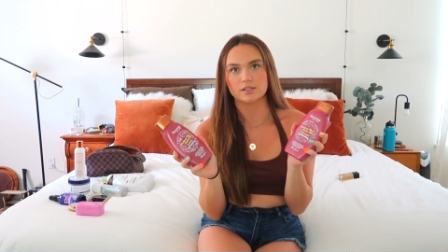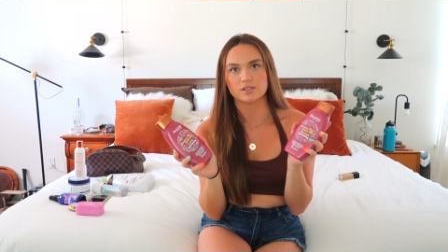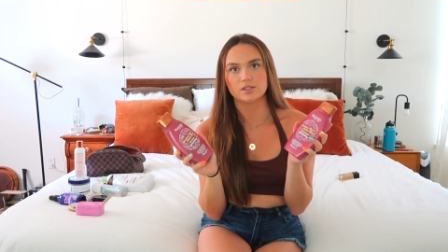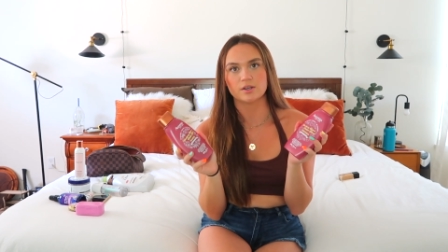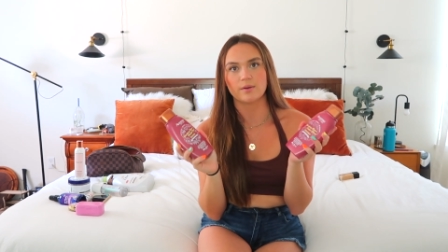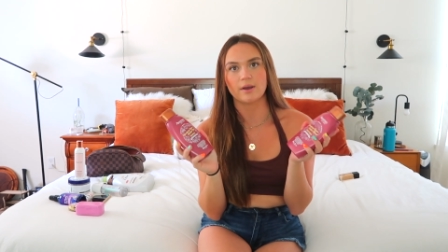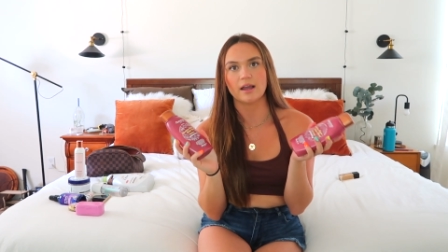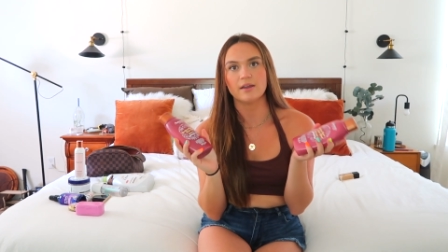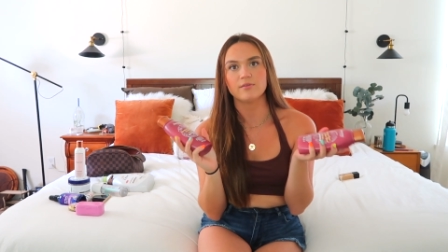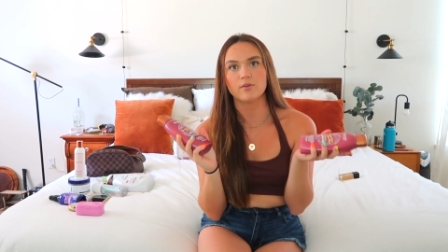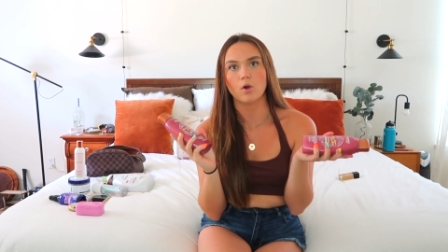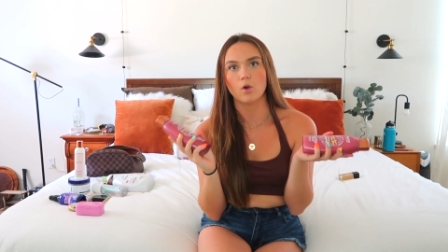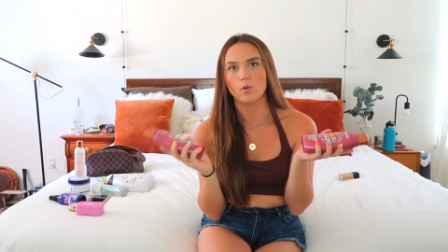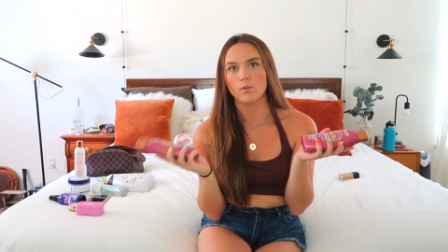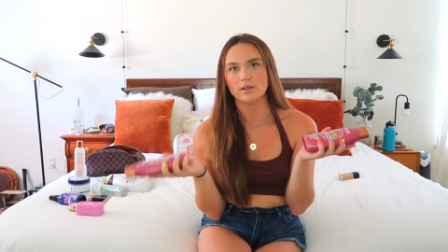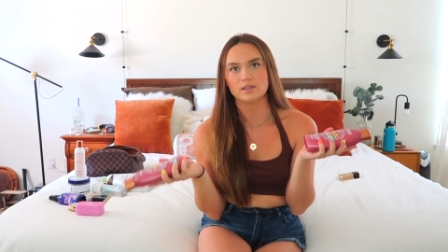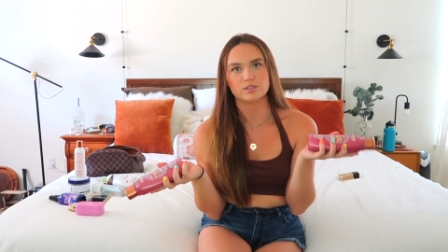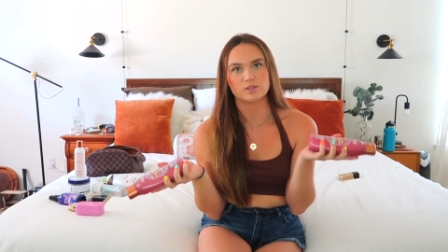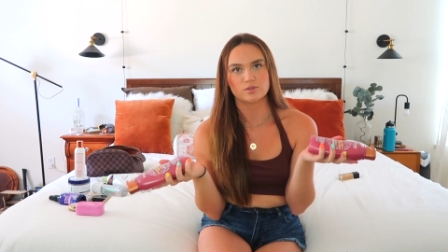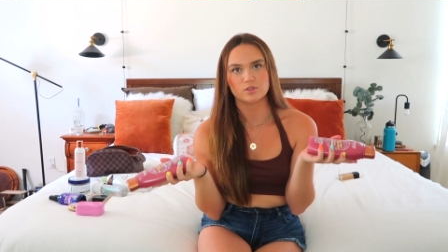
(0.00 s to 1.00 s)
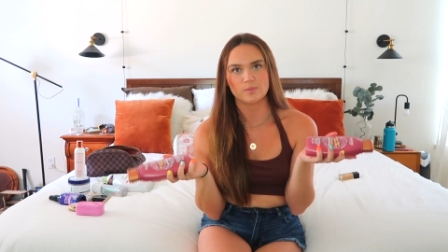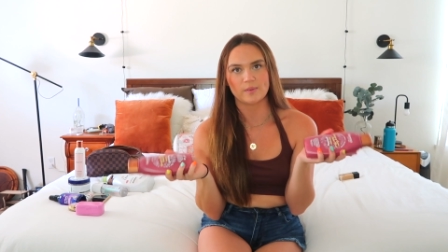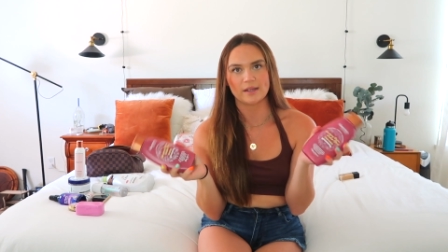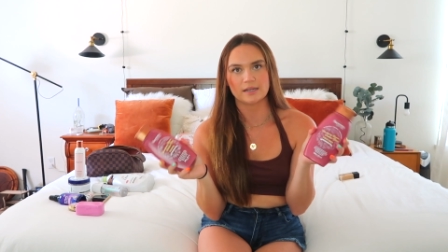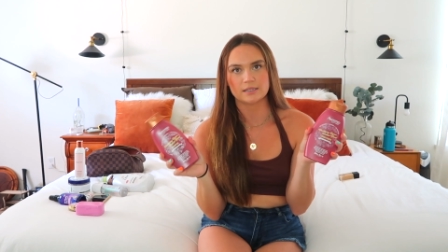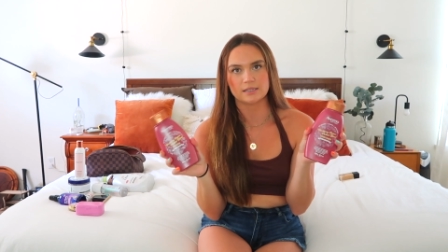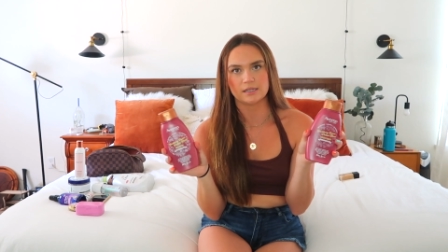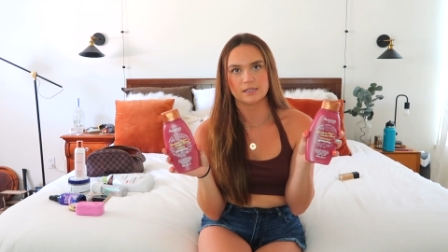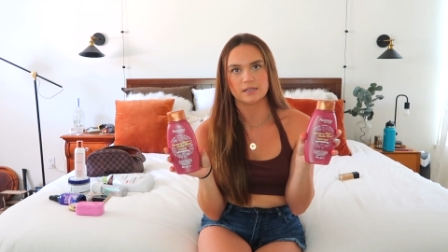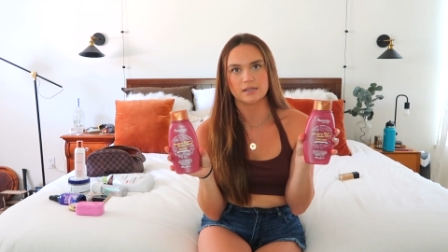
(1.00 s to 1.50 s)
So I've always used
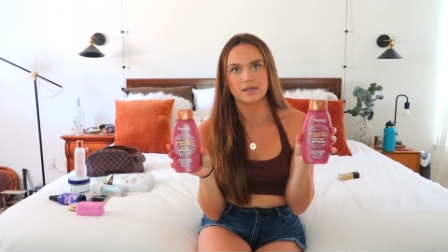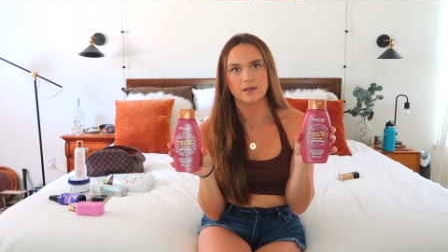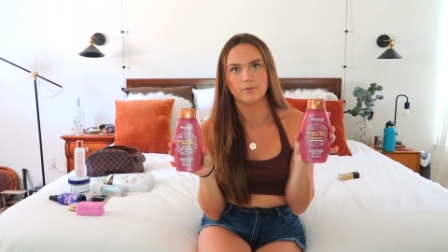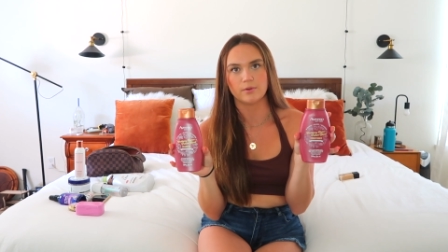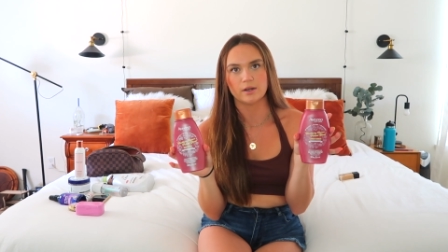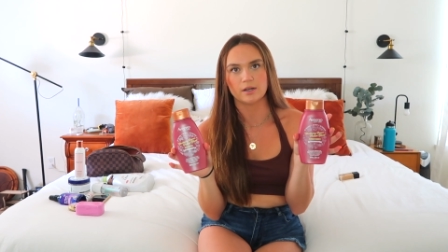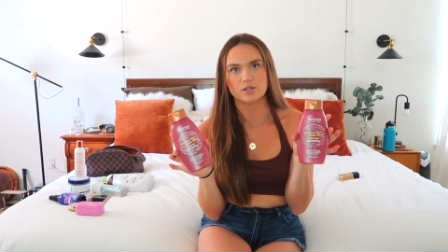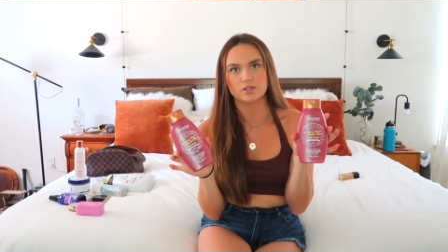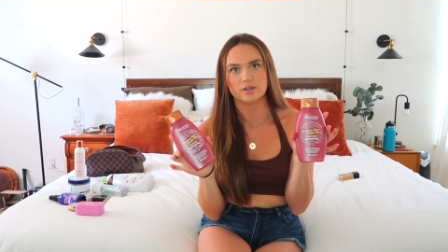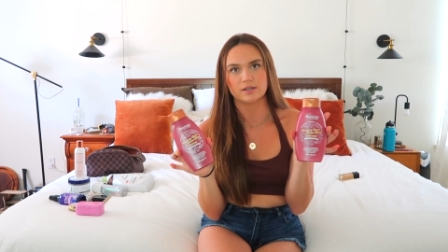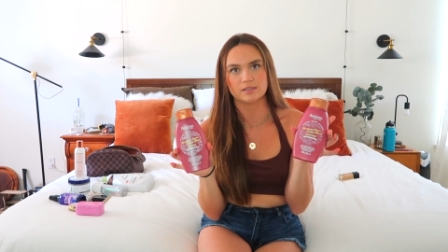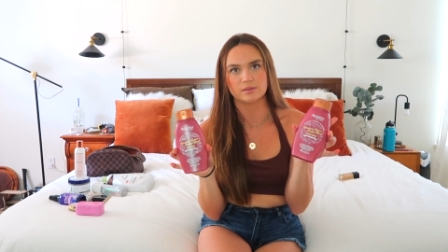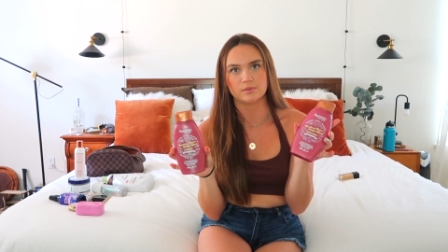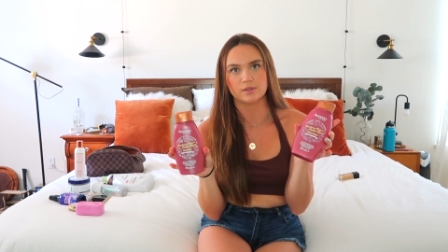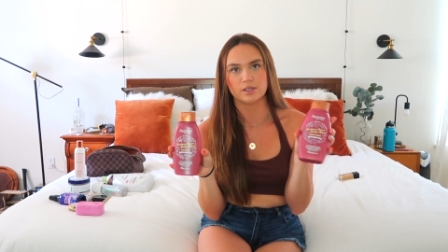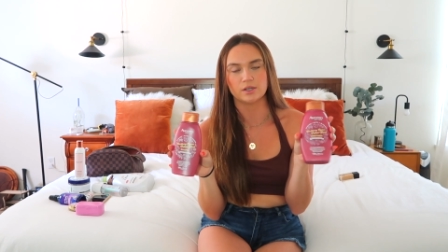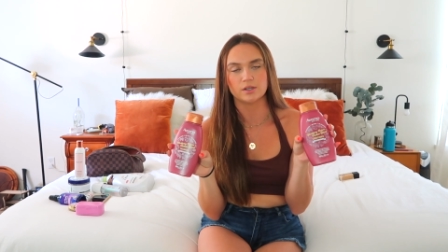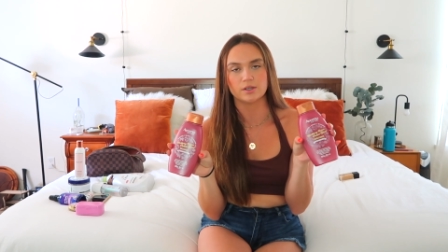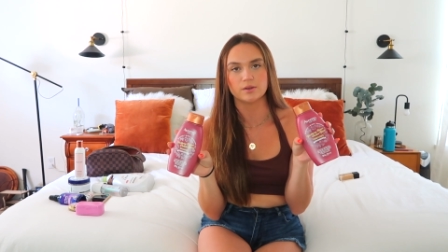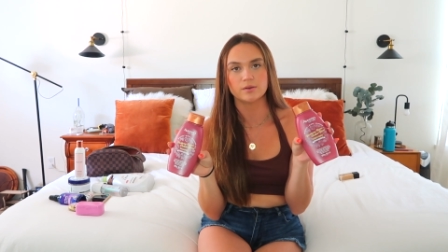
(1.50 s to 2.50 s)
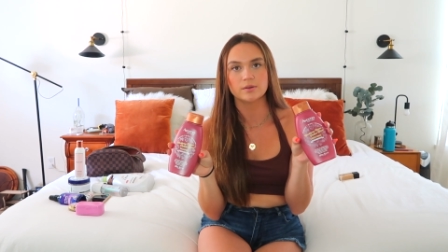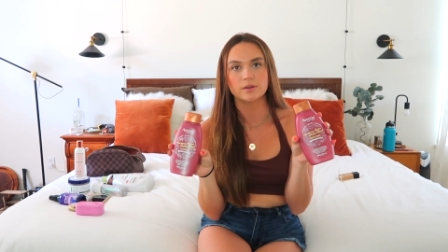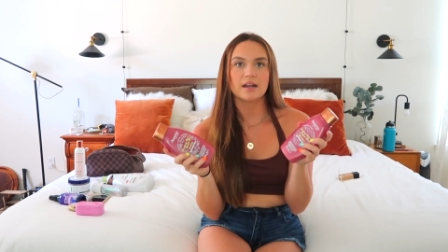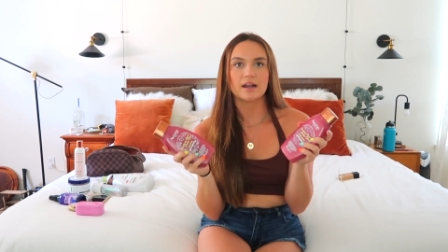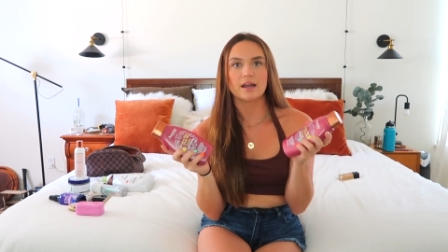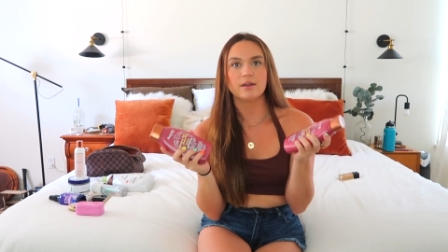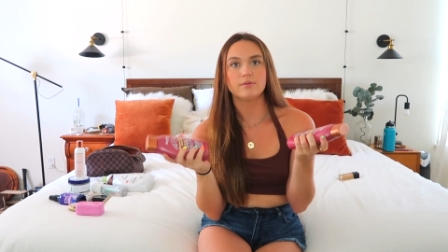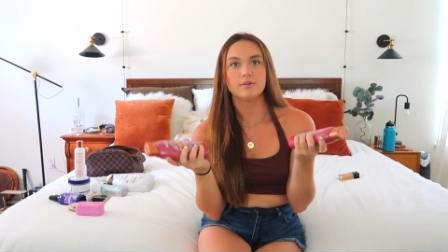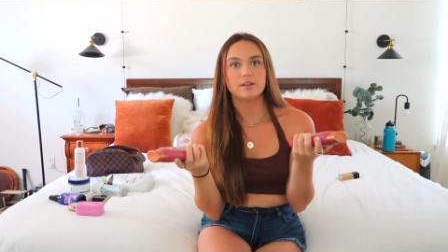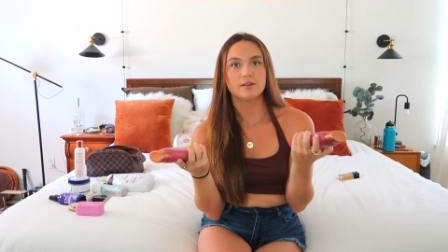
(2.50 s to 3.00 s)
Pantene and I wanted to try something new. And
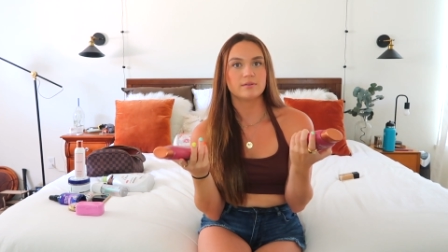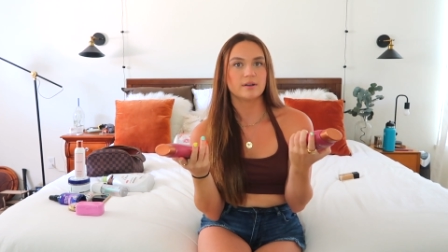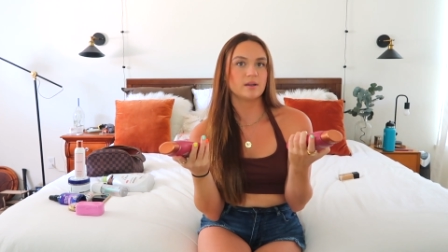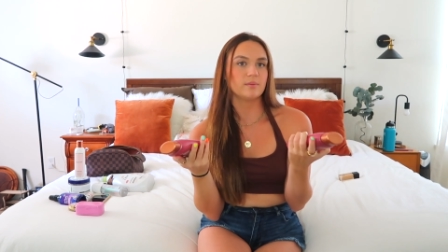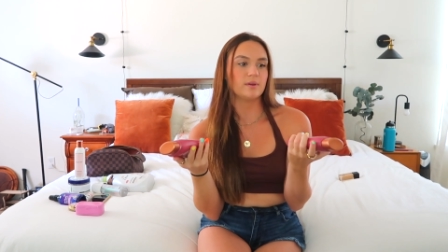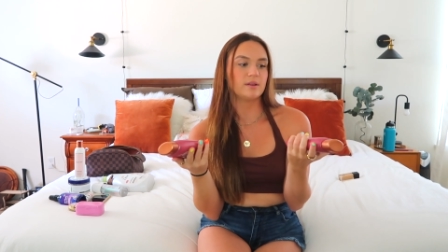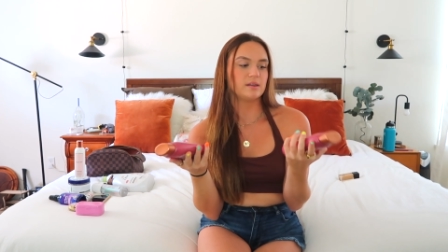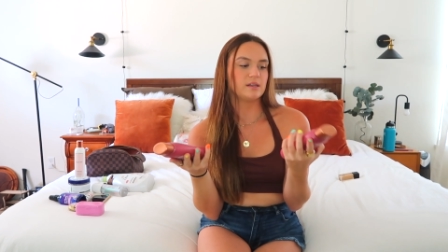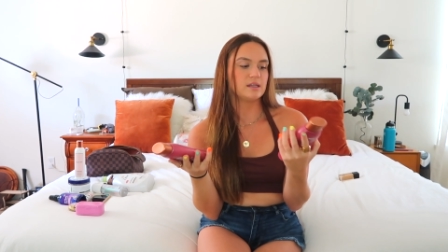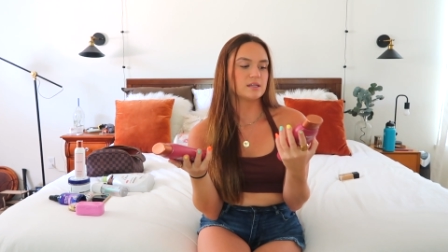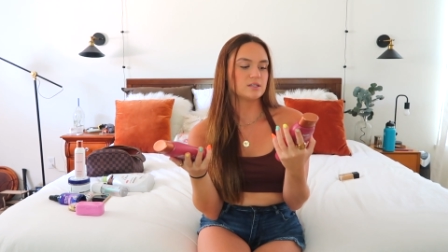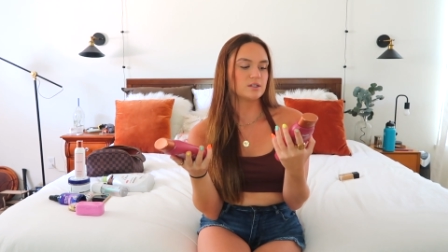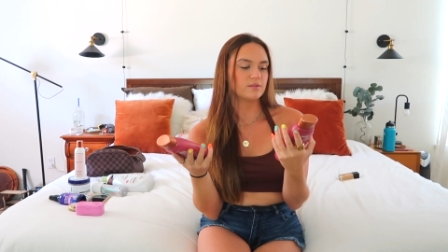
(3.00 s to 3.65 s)
I really recommend these.